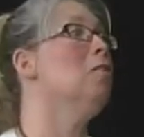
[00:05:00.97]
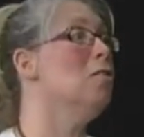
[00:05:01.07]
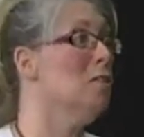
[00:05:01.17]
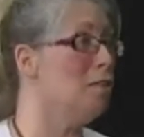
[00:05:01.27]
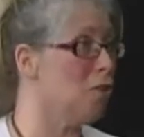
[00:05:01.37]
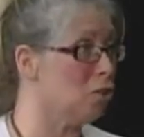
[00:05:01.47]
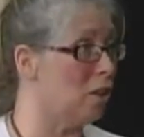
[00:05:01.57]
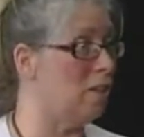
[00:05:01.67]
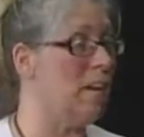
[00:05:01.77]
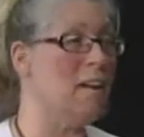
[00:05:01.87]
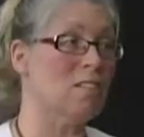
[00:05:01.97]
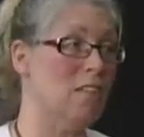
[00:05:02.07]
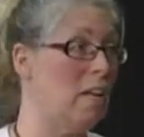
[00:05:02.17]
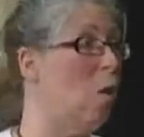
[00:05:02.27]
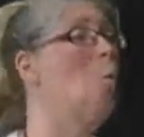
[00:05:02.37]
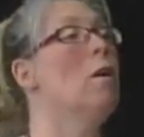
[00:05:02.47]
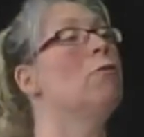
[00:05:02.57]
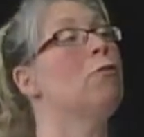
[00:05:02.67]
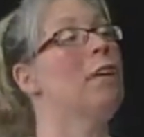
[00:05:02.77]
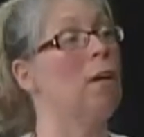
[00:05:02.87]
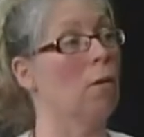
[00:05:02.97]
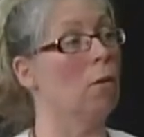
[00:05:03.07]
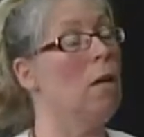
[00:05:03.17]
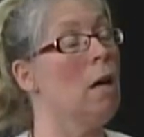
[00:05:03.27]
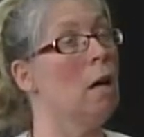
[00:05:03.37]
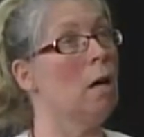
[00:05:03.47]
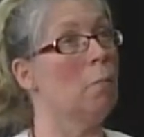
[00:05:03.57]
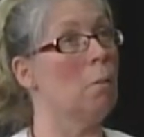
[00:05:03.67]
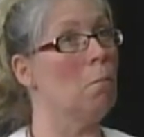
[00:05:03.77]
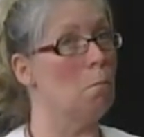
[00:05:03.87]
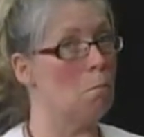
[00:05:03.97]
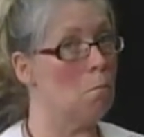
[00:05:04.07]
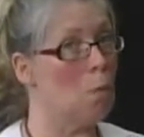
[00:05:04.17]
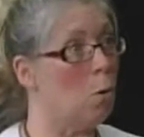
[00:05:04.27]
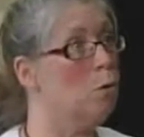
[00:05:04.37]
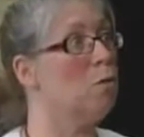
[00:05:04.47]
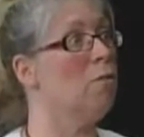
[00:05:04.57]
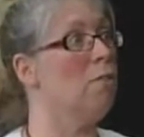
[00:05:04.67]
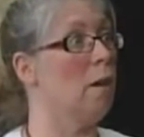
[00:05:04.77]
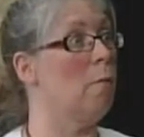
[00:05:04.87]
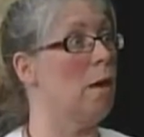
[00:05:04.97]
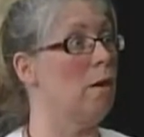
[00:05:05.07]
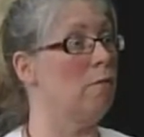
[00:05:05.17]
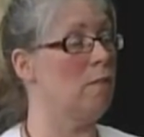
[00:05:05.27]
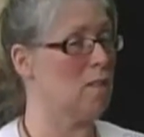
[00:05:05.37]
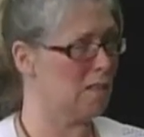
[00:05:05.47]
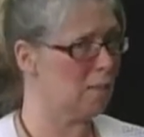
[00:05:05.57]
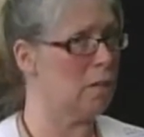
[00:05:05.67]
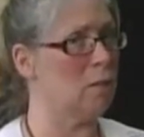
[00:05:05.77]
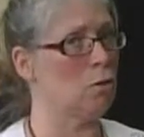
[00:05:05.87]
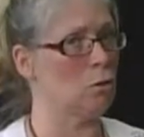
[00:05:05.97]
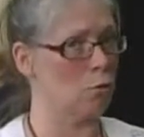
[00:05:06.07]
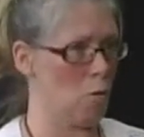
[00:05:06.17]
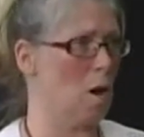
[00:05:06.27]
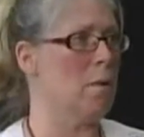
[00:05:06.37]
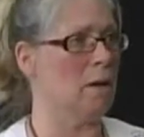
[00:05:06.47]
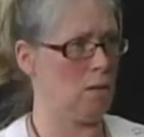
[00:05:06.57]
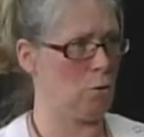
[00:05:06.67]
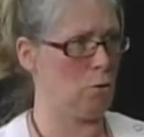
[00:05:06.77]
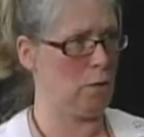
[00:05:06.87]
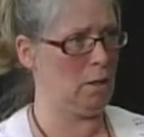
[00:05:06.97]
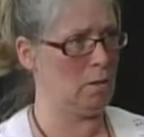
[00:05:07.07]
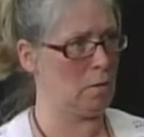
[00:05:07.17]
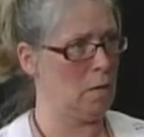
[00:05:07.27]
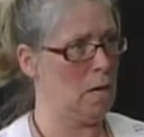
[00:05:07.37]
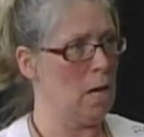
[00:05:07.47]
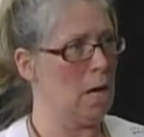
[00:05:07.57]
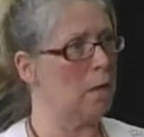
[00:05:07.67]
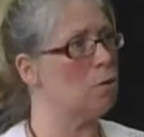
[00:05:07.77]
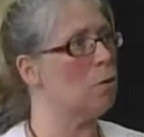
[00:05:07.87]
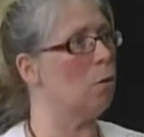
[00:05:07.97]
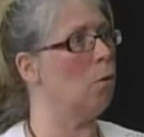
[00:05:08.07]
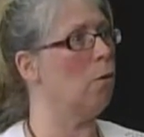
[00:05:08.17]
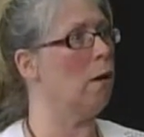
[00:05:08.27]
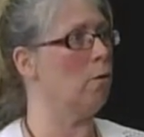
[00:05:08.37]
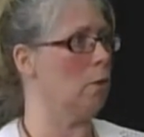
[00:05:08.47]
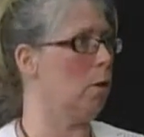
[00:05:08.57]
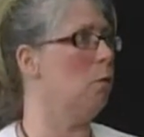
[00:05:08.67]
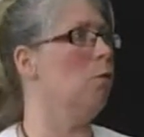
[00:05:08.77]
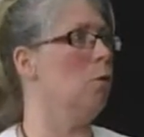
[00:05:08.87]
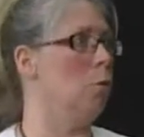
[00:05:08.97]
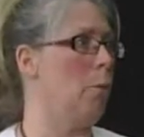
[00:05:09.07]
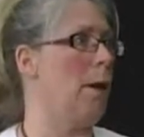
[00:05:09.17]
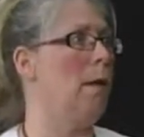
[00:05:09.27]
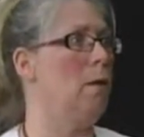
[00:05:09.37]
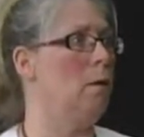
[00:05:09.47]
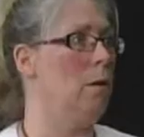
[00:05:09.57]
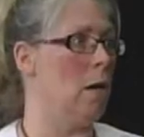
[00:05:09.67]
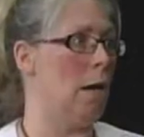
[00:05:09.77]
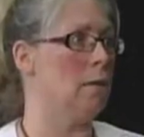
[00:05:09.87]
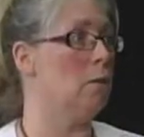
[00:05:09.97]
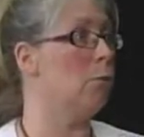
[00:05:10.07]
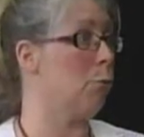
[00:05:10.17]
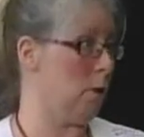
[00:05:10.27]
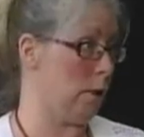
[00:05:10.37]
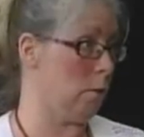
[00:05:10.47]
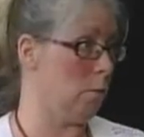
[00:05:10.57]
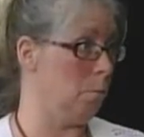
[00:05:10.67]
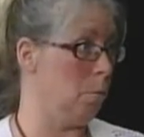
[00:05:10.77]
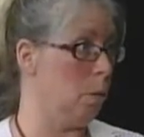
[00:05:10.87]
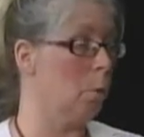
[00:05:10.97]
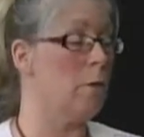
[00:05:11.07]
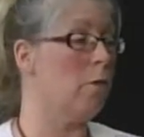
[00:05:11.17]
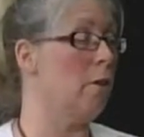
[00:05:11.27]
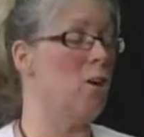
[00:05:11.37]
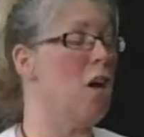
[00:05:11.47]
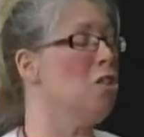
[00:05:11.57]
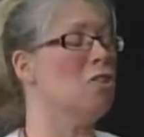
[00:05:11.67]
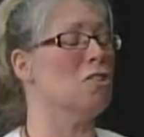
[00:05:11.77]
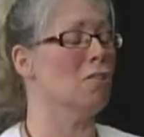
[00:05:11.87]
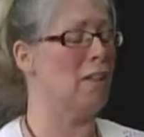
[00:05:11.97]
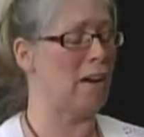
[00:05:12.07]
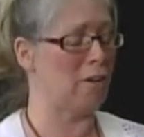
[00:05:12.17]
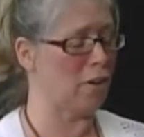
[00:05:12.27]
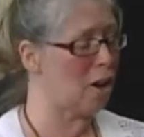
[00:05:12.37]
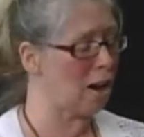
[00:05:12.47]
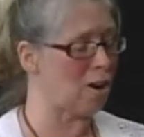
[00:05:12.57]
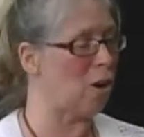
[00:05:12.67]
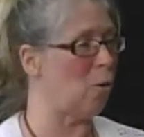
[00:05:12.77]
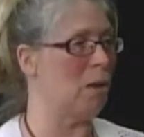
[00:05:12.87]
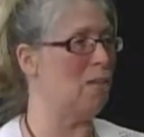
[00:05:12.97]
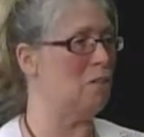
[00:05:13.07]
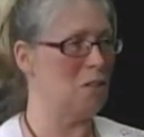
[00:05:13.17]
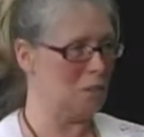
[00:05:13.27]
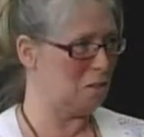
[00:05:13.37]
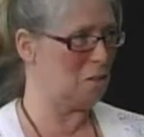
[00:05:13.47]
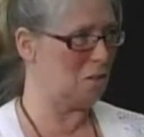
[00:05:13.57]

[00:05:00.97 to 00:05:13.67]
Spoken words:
an addiction. Yes, they don't want to feel. Most of them have serious trauma histories, and so they're looking for a way not to feel. Whether they're conscious of that or not always is